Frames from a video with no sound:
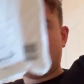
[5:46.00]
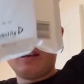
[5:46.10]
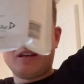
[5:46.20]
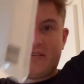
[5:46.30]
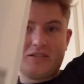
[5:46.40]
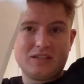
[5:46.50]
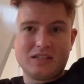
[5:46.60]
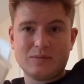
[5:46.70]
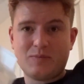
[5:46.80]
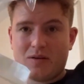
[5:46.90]
There it goes.
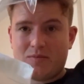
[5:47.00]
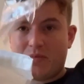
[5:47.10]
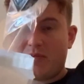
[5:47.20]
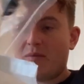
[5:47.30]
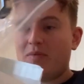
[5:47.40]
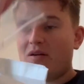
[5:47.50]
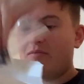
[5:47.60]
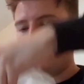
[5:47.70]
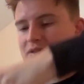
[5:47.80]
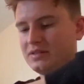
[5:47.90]
That's the pump. Bye,
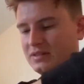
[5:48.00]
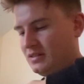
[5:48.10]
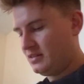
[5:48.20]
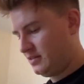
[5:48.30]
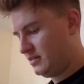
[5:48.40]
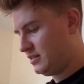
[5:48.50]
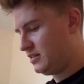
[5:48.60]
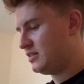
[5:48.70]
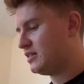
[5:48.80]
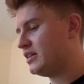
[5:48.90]
pump.
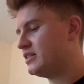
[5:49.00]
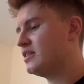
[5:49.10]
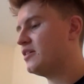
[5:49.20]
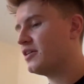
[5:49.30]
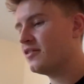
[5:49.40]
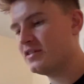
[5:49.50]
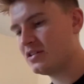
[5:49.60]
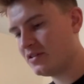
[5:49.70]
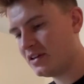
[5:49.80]
Nice knowing you for 2